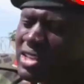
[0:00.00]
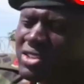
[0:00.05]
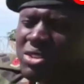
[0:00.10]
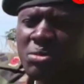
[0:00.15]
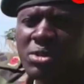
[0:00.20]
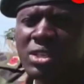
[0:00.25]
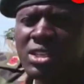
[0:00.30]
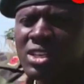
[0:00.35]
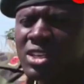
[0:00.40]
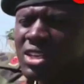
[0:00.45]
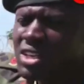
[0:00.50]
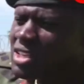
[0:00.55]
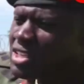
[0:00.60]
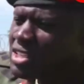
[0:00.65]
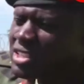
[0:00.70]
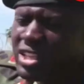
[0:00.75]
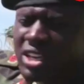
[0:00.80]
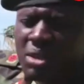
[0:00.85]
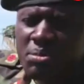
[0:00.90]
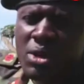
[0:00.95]
and asked me,
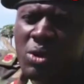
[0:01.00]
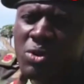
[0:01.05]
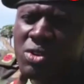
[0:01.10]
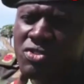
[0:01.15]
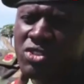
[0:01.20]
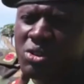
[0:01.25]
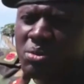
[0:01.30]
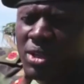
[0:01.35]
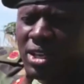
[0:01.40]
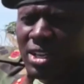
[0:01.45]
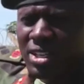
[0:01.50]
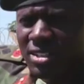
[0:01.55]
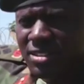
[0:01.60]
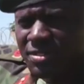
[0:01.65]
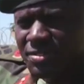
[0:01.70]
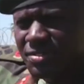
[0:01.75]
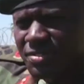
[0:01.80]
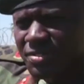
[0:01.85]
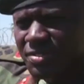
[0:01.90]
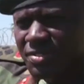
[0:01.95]
take me away from here.
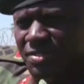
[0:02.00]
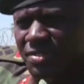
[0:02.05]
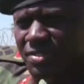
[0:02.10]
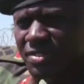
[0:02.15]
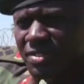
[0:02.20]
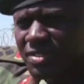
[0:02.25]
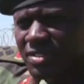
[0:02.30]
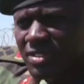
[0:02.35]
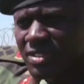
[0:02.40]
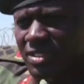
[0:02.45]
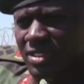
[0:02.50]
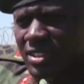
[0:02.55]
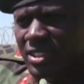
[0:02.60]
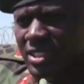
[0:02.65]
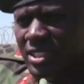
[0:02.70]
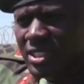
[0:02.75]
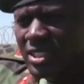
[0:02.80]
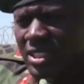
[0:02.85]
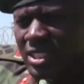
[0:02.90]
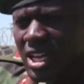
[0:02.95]

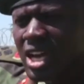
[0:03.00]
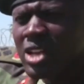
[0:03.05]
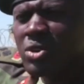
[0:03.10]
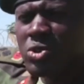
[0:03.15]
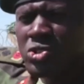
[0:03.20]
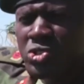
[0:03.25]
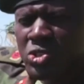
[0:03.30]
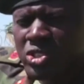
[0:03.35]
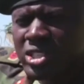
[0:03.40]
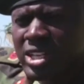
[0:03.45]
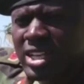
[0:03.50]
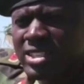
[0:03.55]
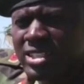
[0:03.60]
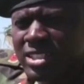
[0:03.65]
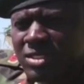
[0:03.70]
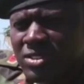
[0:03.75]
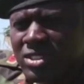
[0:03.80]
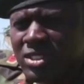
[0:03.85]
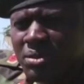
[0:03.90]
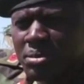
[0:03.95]
And it was so
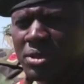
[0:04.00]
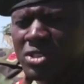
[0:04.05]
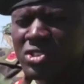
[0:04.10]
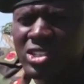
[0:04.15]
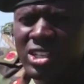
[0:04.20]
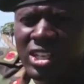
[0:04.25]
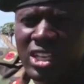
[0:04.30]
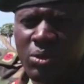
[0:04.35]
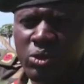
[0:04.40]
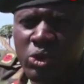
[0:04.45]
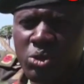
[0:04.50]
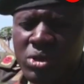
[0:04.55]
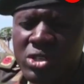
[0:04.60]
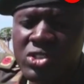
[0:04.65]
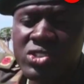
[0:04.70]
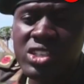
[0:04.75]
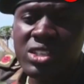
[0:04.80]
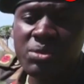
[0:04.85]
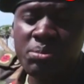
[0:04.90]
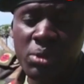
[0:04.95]
touching when the president came to
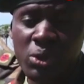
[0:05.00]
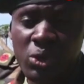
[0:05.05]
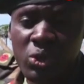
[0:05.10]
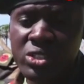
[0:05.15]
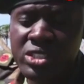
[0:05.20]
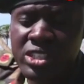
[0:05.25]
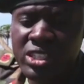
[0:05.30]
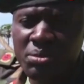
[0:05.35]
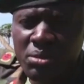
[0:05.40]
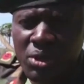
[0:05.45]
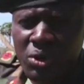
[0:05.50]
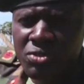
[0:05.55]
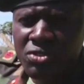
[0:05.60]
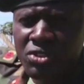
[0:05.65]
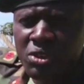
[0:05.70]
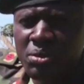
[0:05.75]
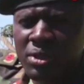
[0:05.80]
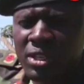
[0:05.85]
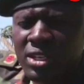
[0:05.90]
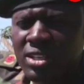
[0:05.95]
me and said, Paul, take me
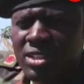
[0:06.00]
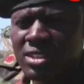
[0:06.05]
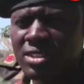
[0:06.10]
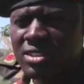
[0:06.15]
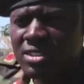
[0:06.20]
away from here.